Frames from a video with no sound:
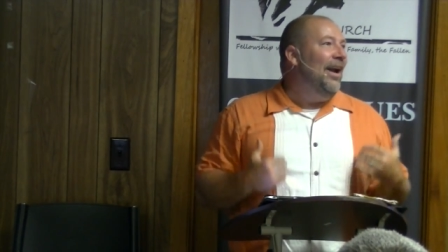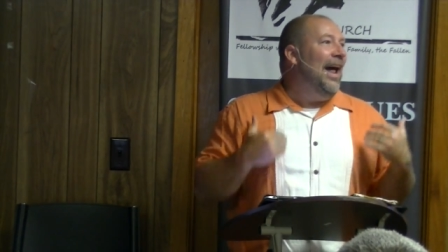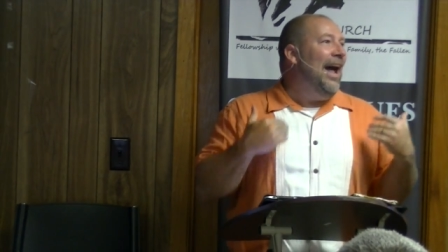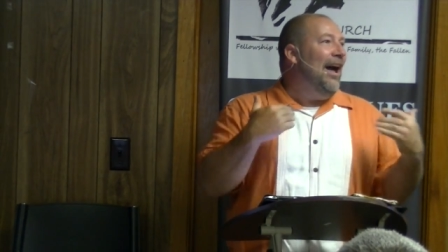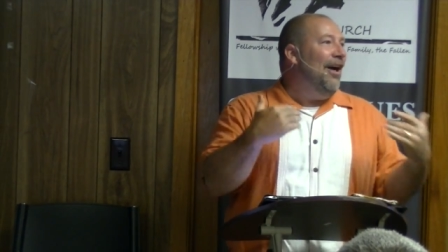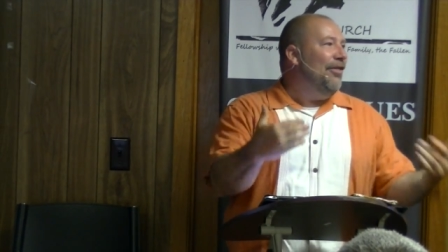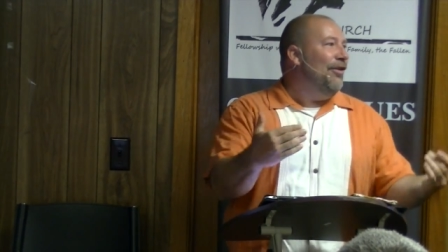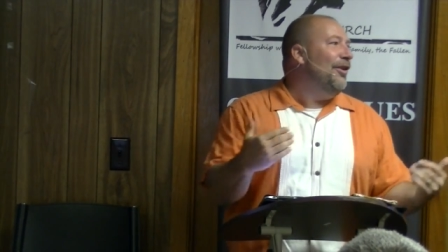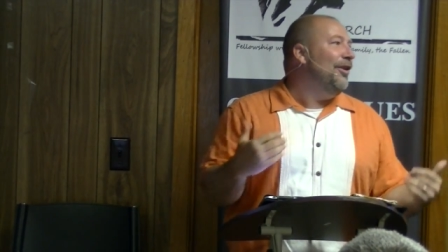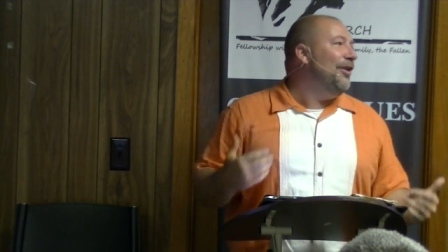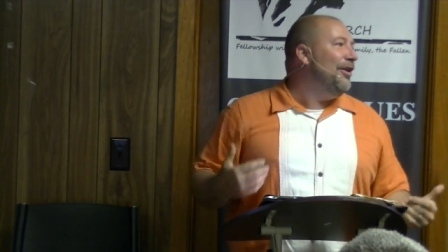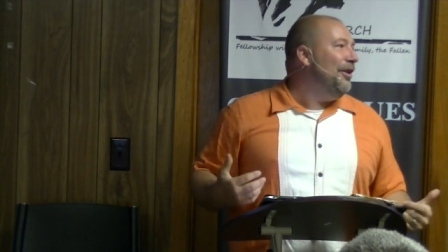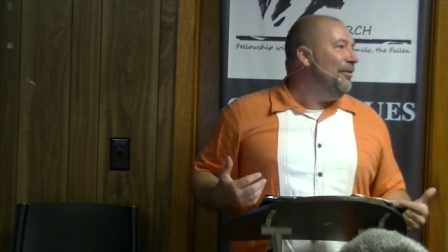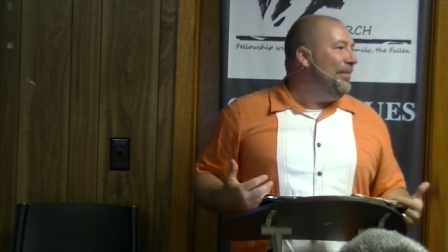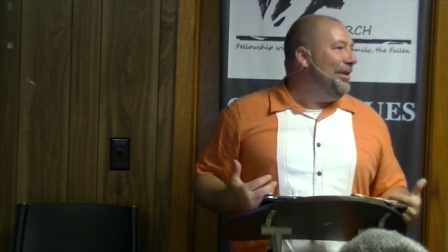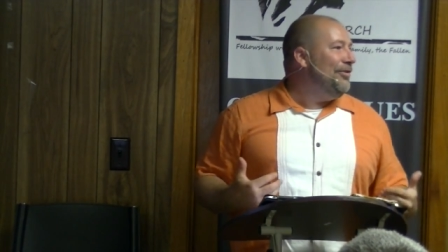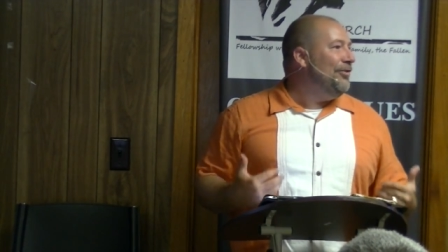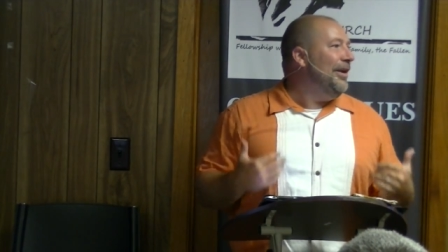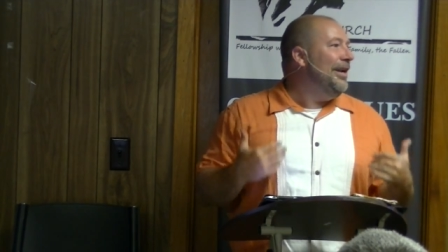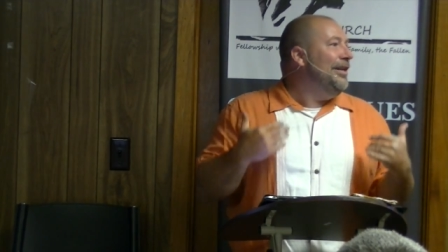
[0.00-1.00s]
how they're going to
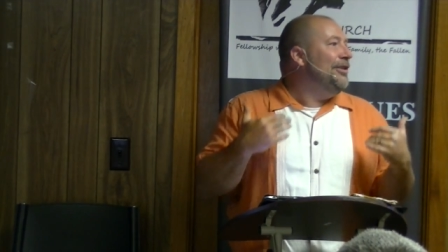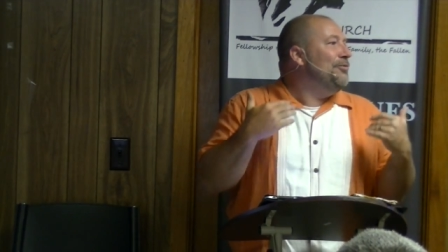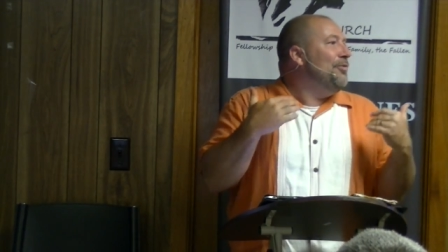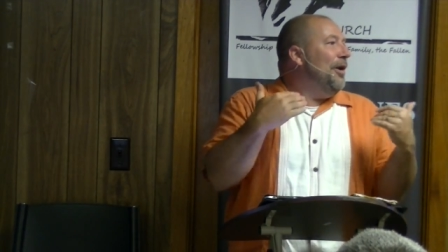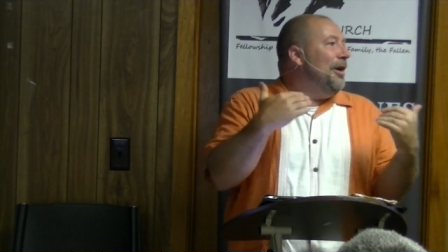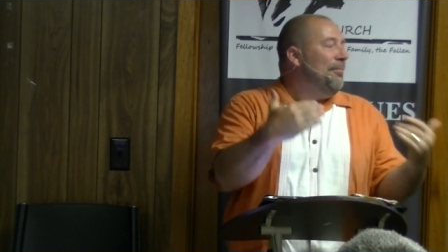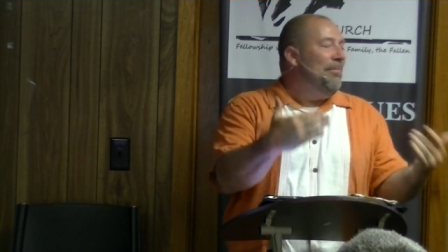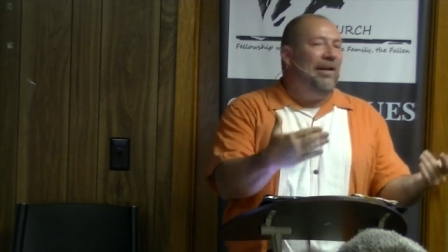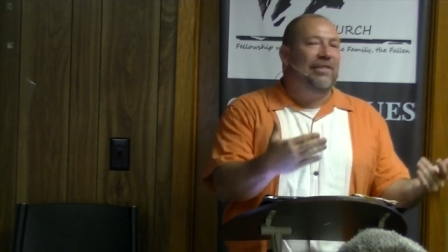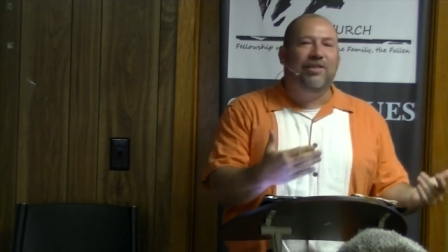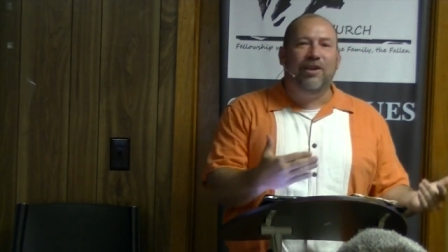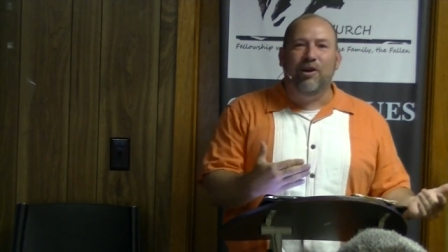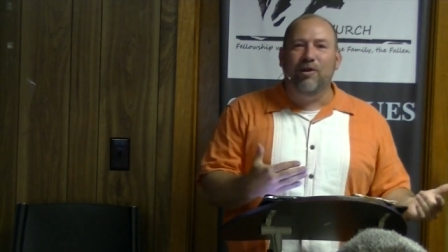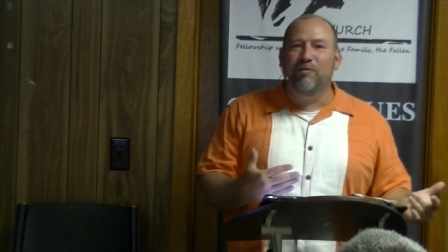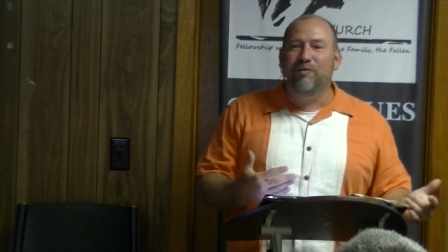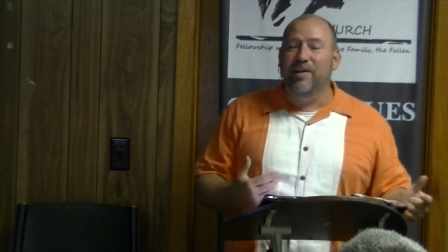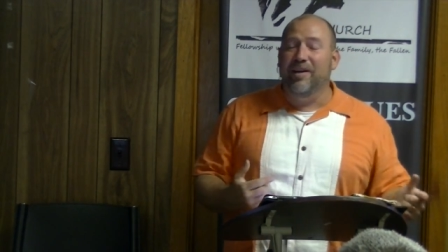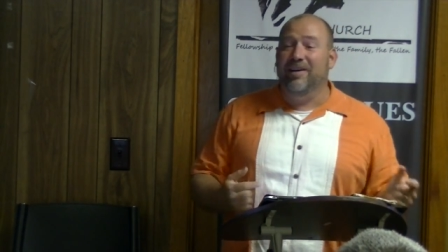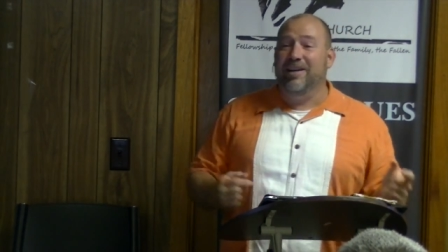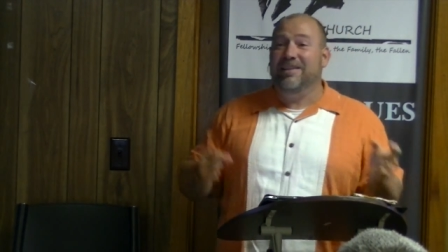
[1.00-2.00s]
be treated. He's worried about their
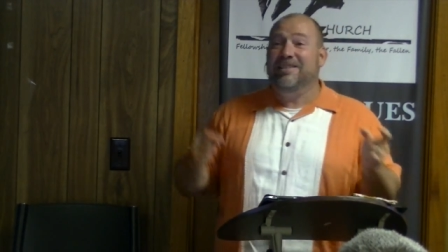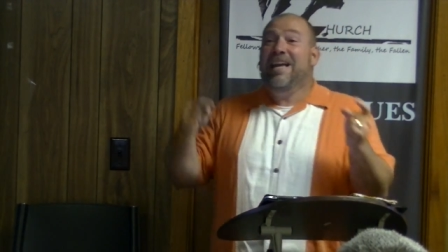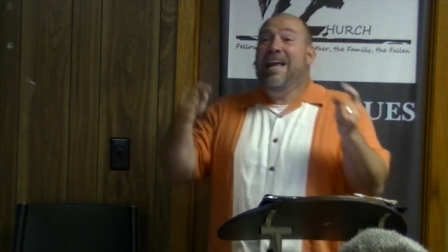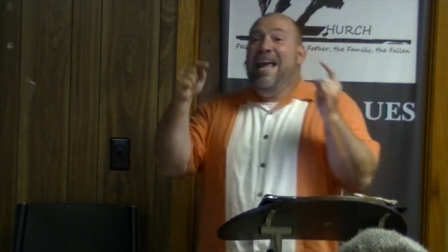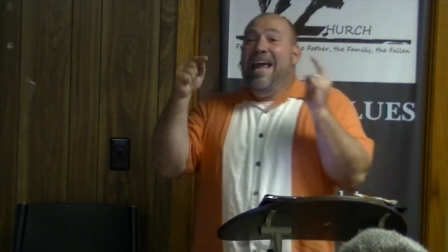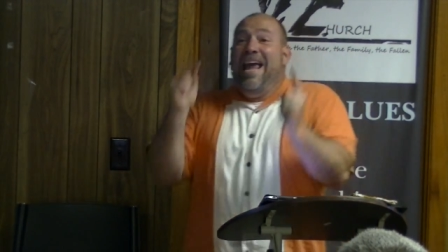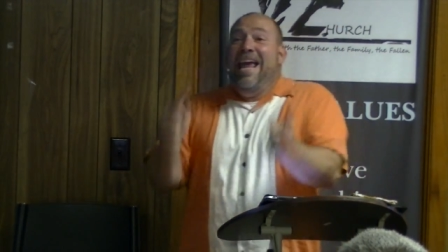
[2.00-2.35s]
feelings.